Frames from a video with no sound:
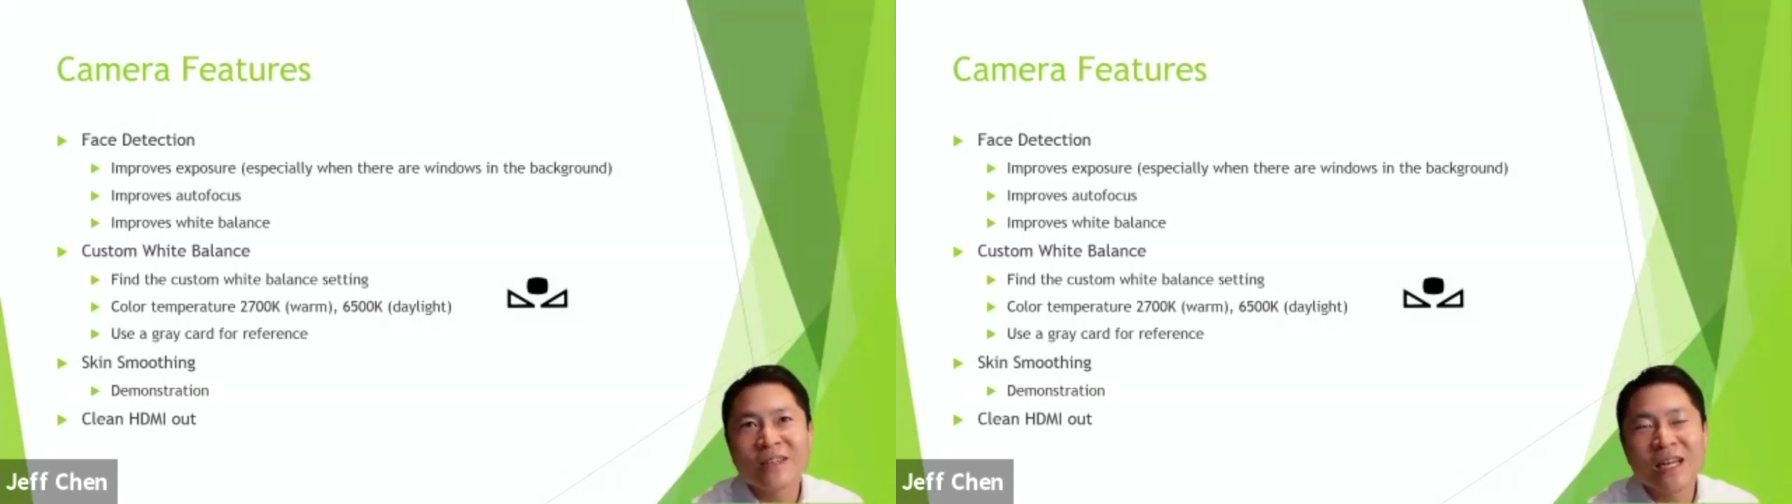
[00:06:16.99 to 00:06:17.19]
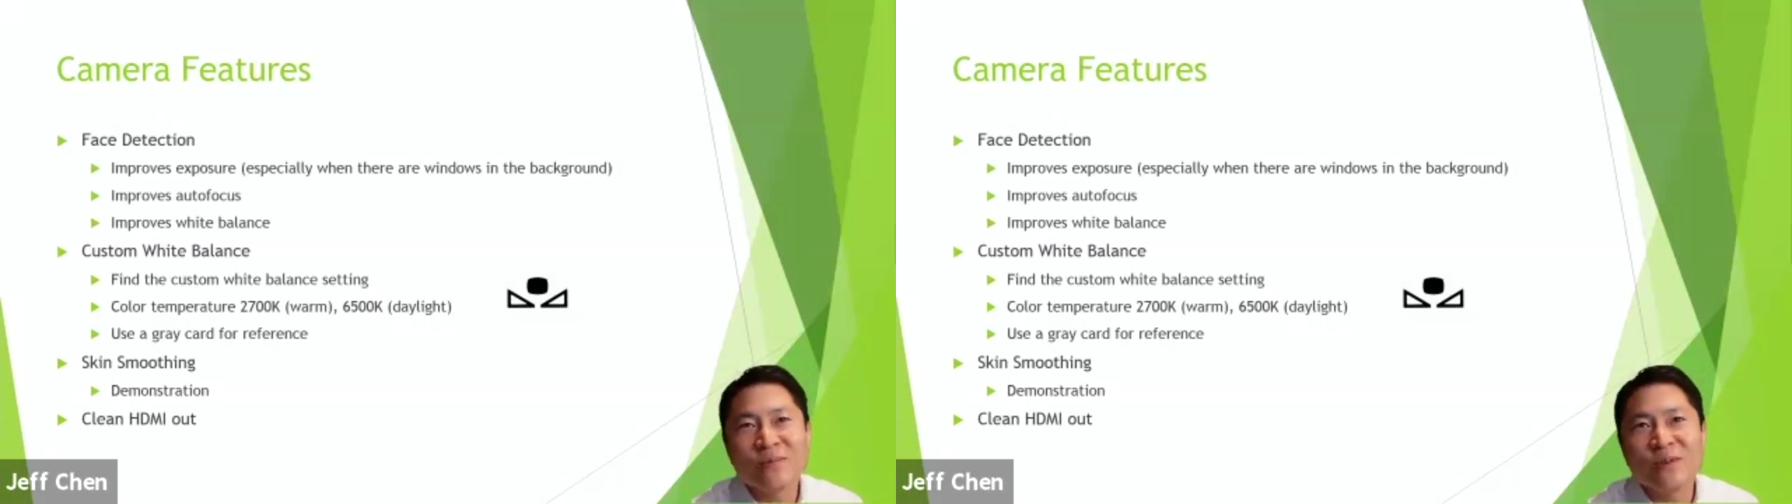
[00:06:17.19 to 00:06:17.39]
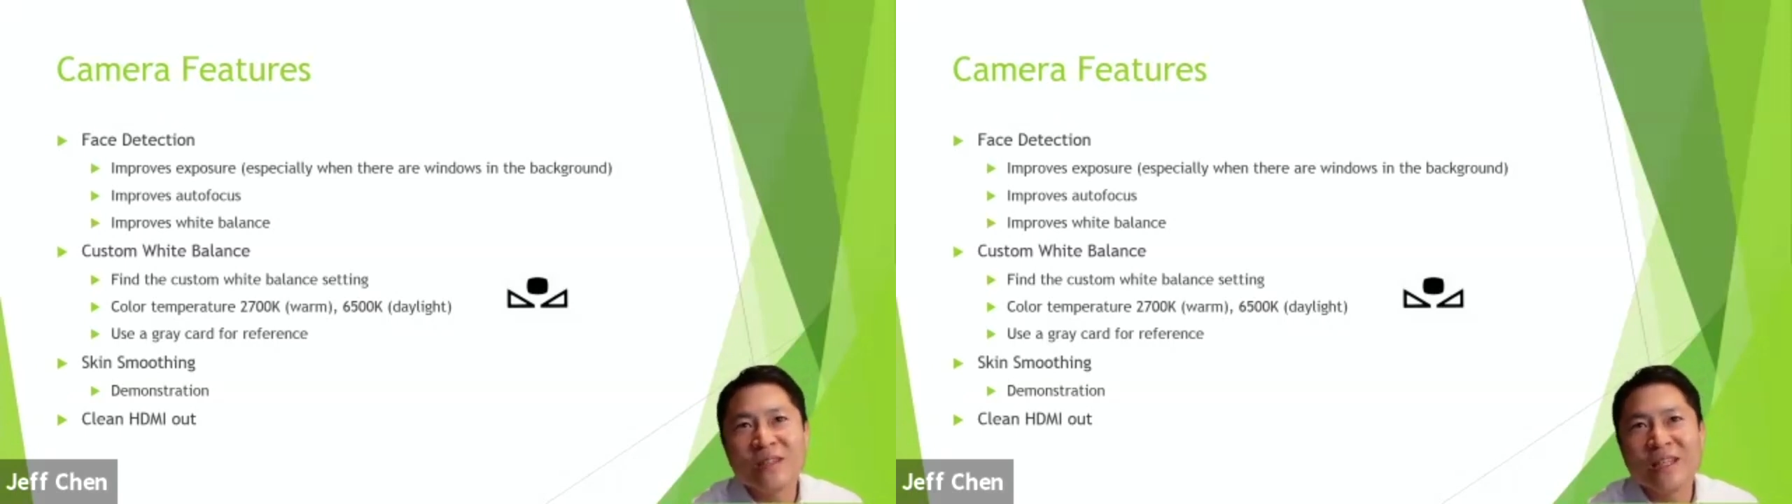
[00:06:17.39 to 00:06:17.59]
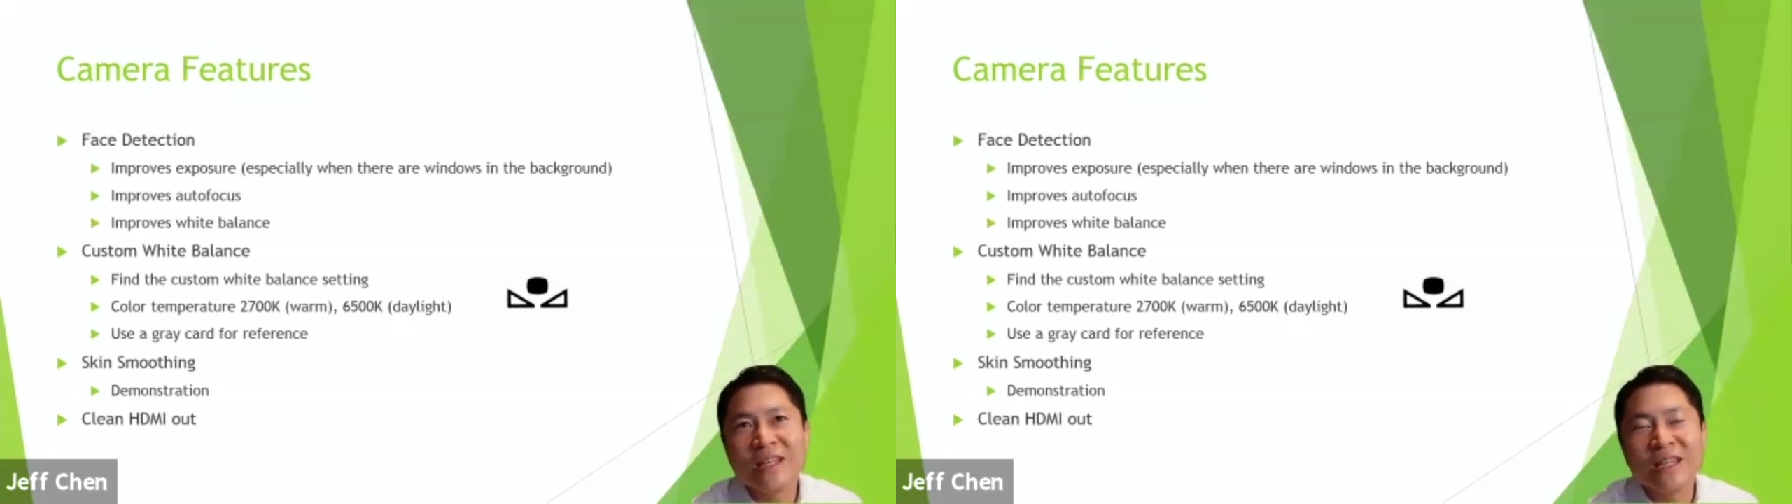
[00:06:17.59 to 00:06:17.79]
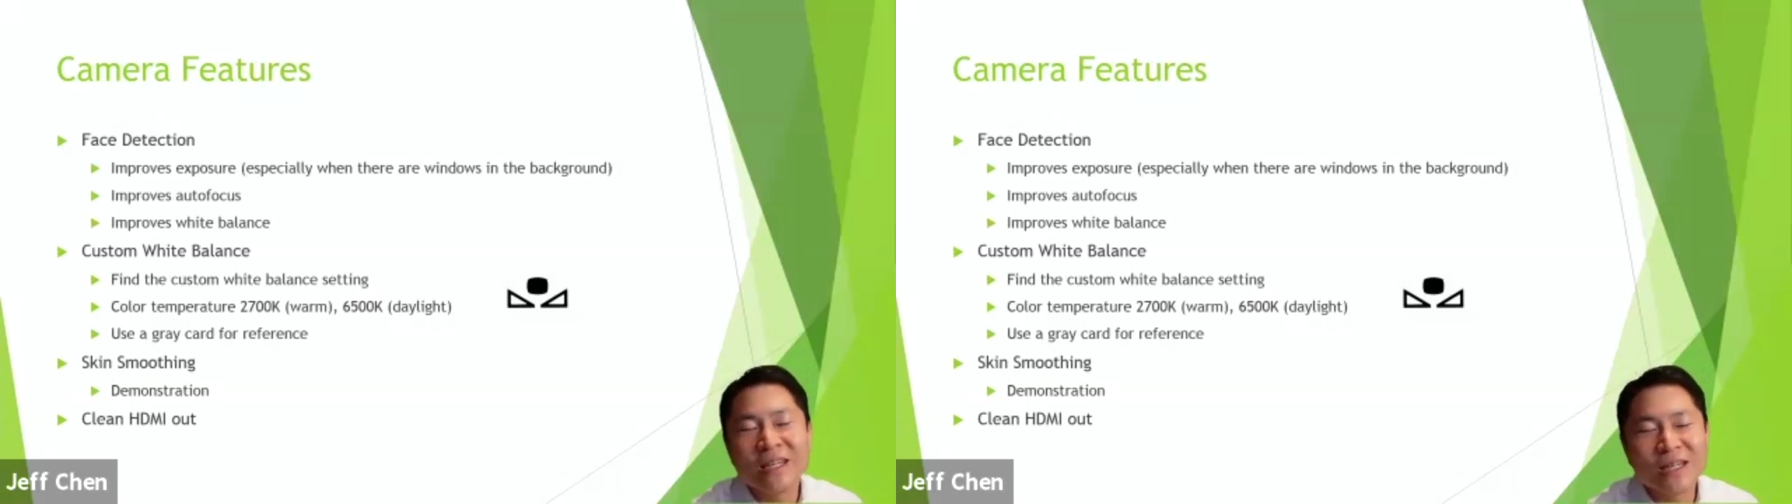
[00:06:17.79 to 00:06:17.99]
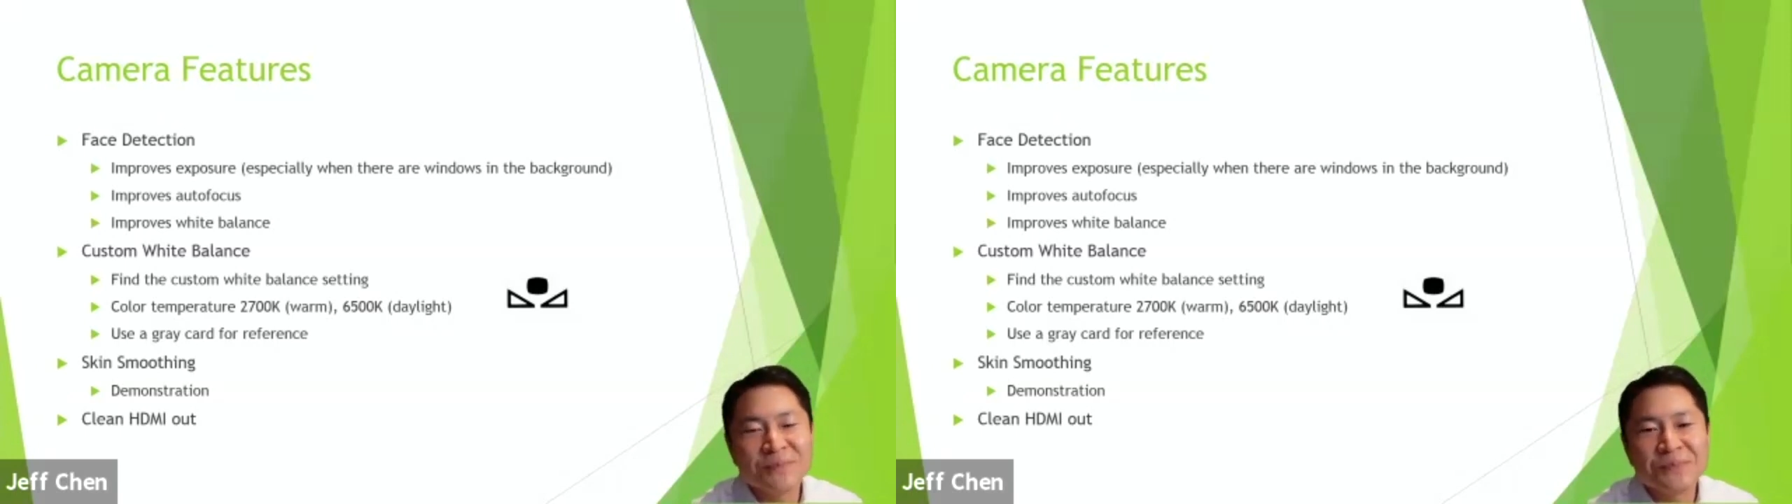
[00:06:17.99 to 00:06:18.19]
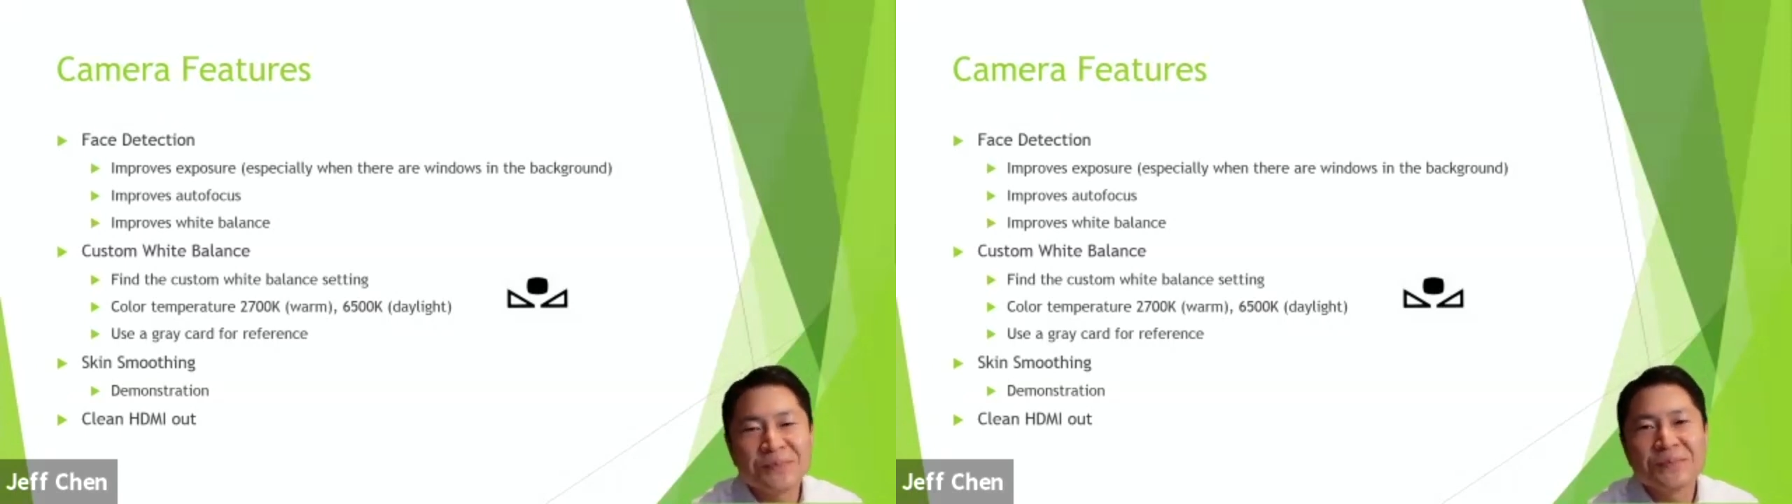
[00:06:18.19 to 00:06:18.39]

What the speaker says: camera and then